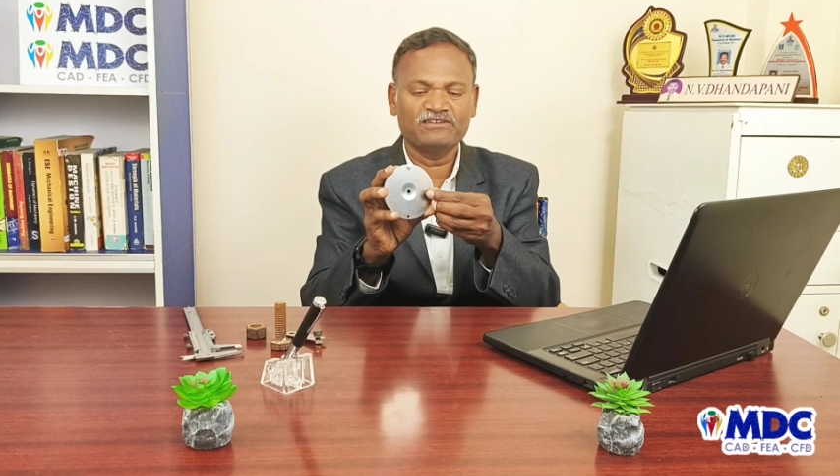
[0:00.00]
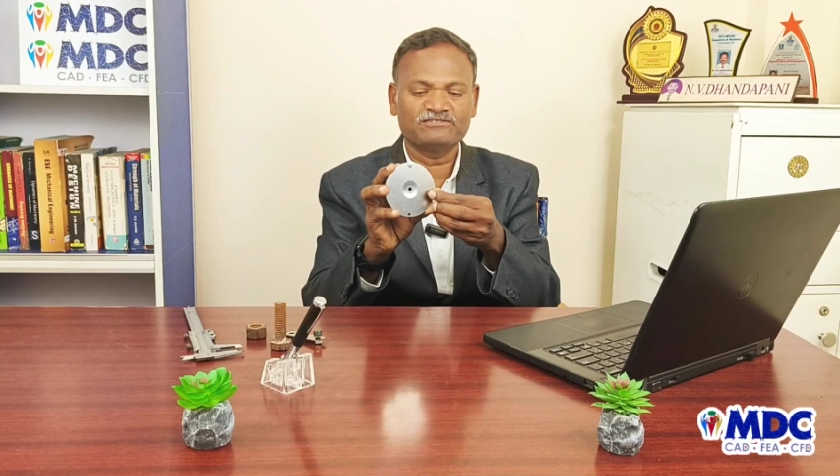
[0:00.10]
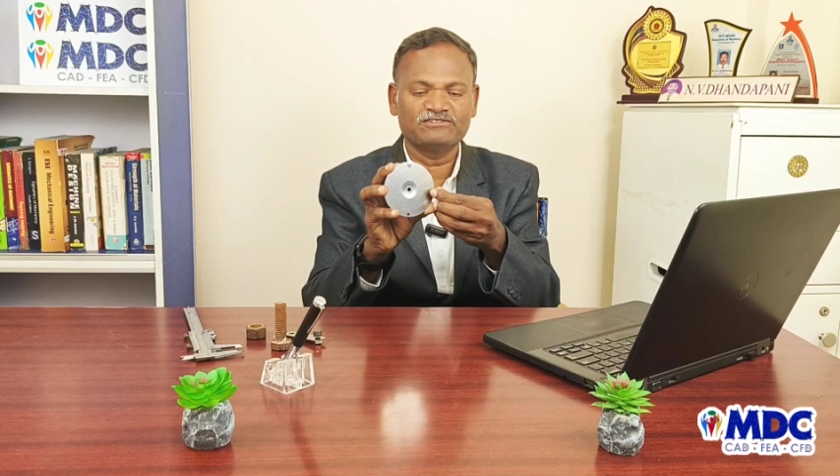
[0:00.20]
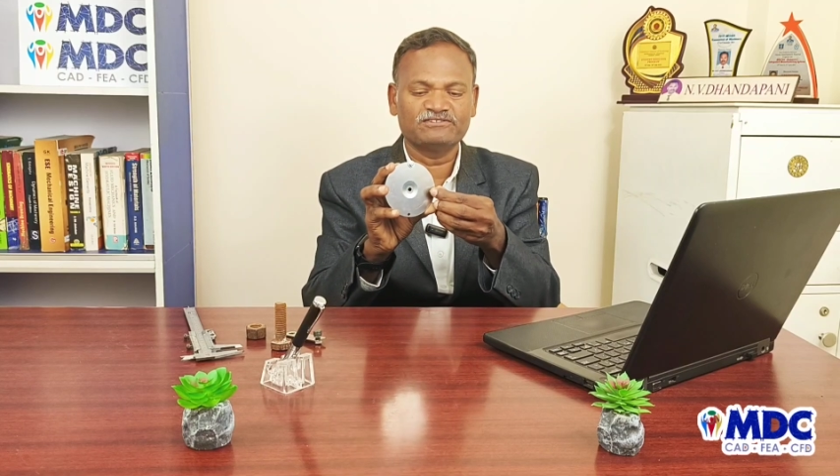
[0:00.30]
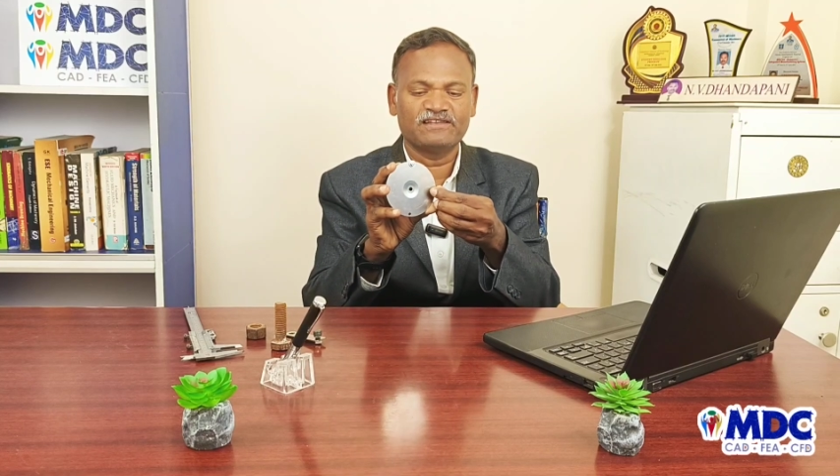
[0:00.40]

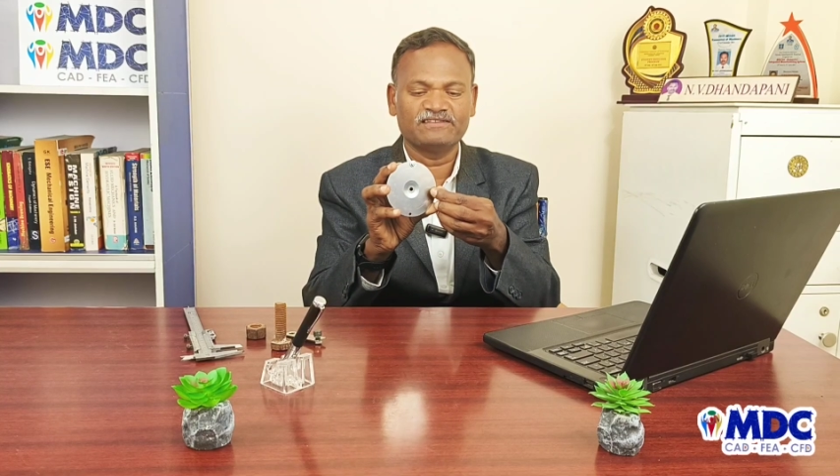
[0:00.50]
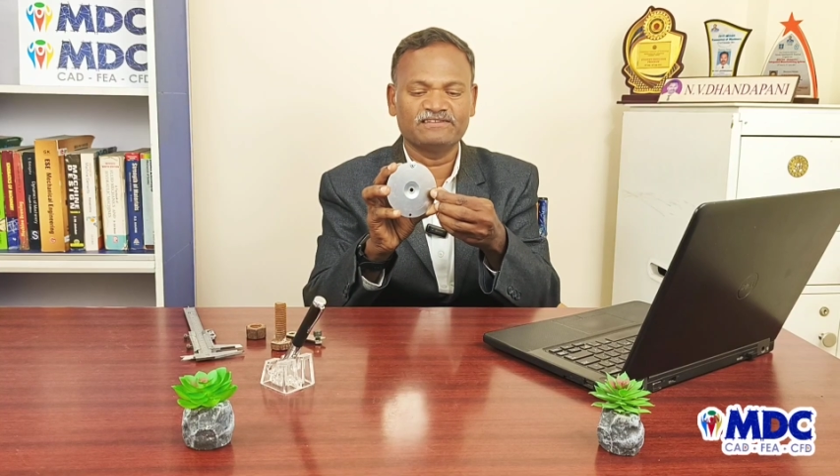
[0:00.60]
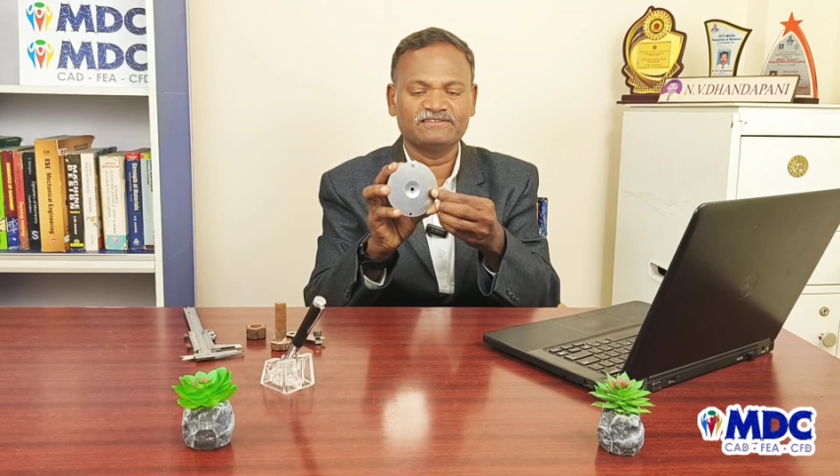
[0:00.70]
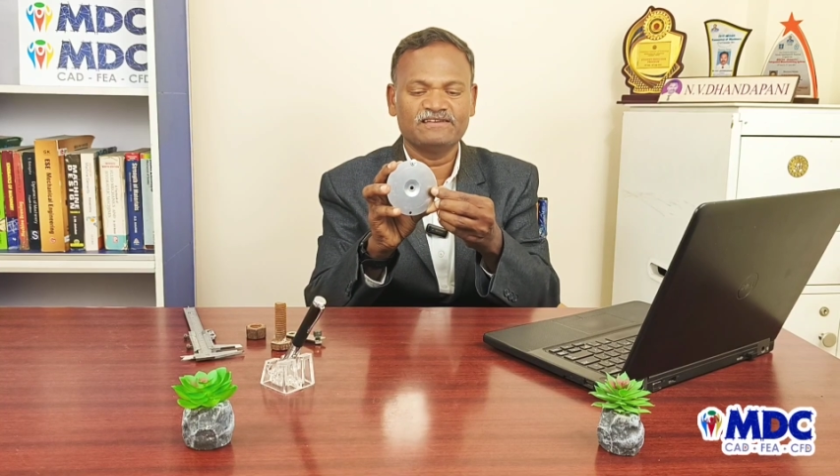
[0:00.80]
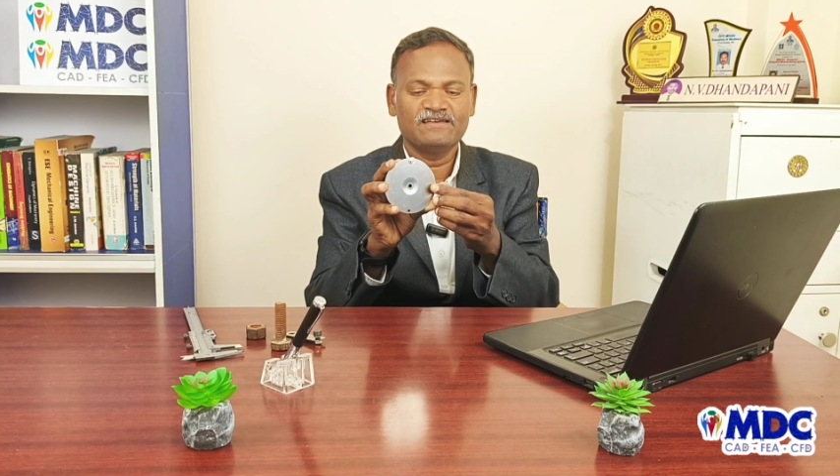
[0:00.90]
fasteners like
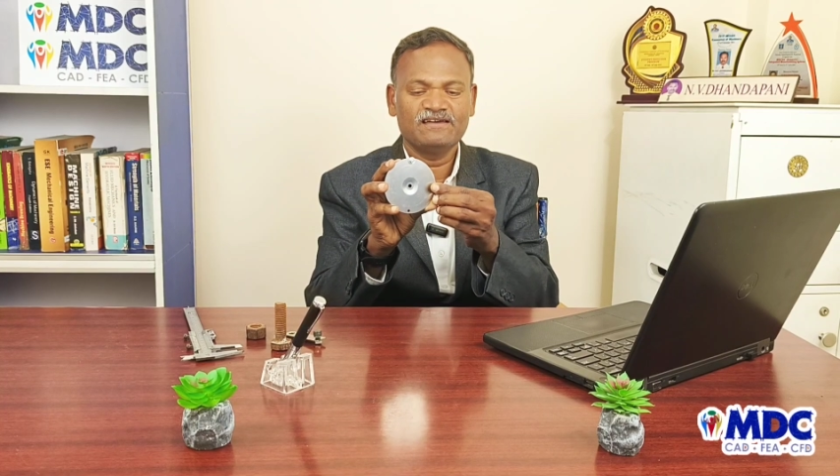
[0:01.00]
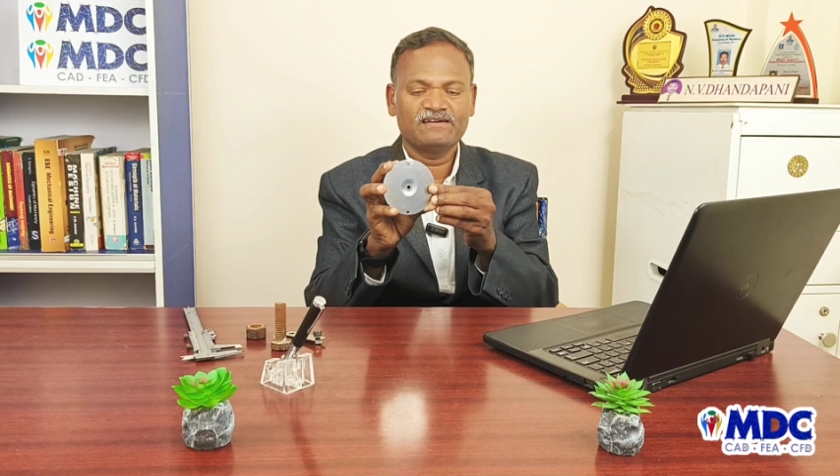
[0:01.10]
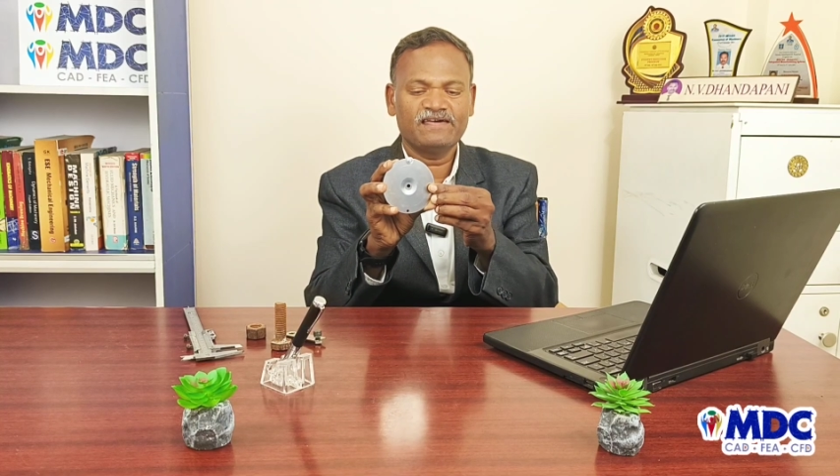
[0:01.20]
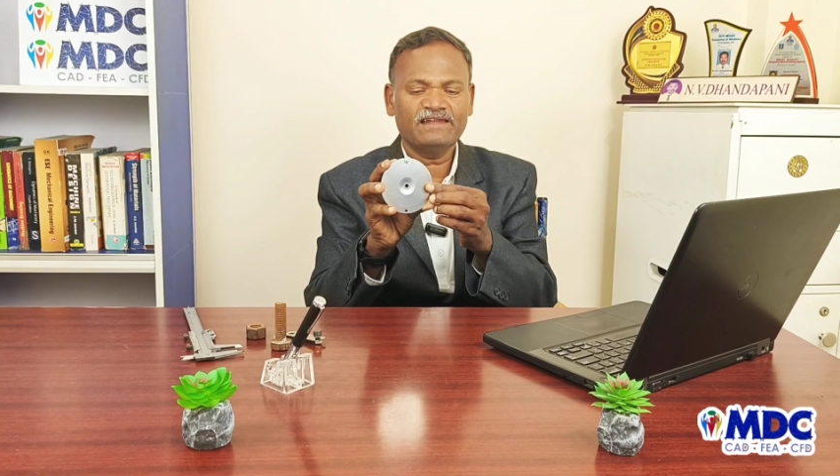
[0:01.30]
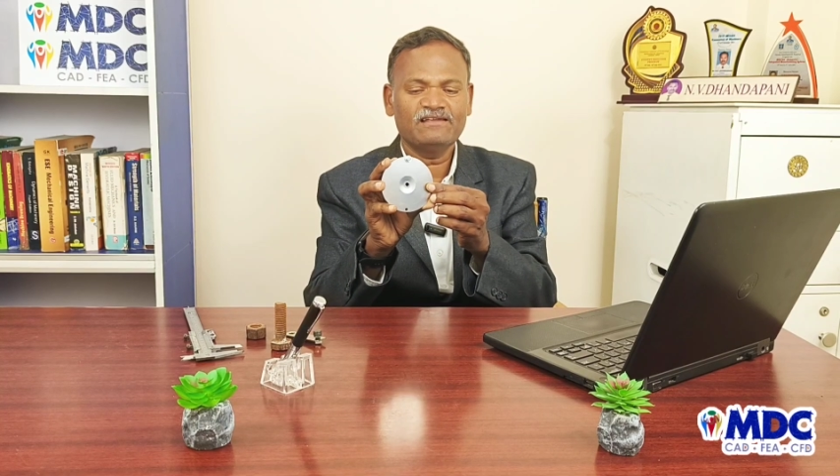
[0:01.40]
this.
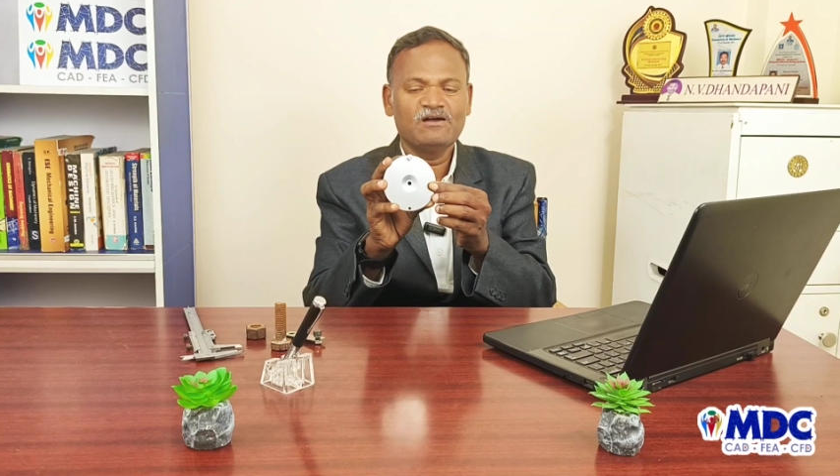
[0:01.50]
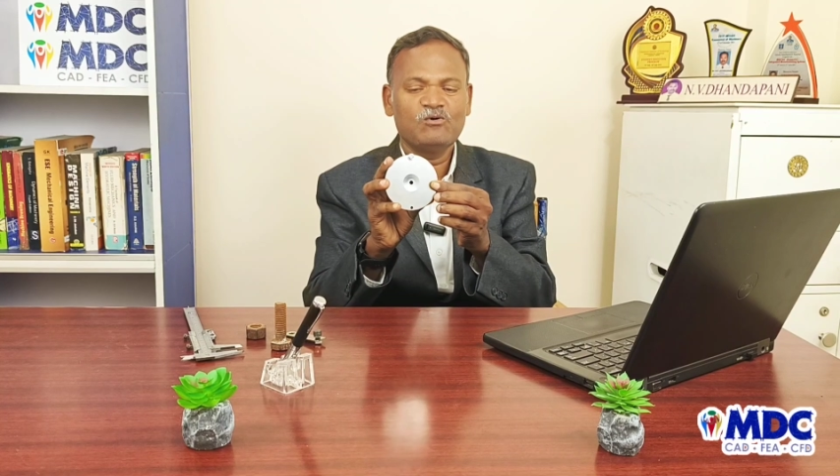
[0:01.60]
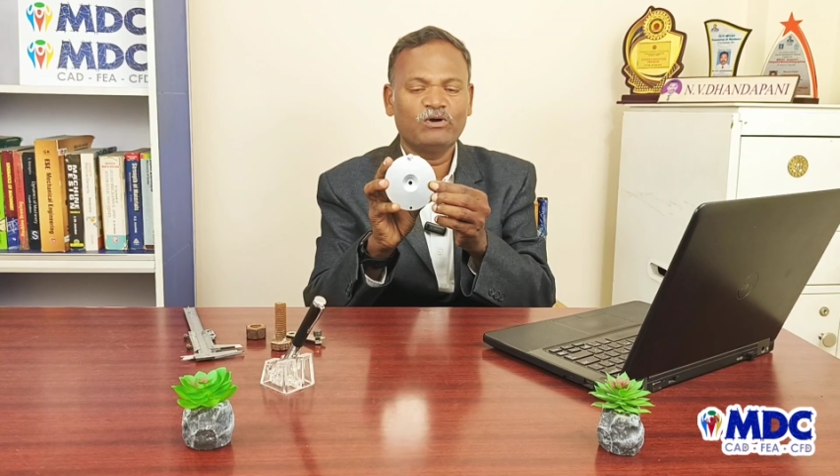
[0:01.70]
Correct?